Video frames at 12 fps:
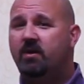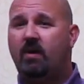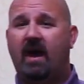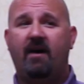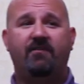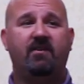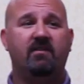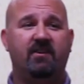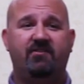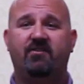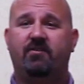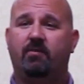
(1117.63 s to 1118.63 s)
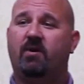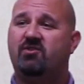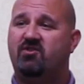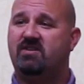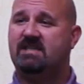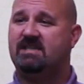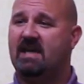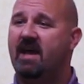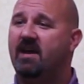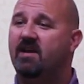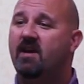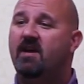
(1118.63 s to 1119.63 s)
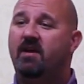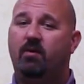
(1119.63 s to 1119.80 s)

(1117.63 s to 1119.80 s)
You have to listen to what she said.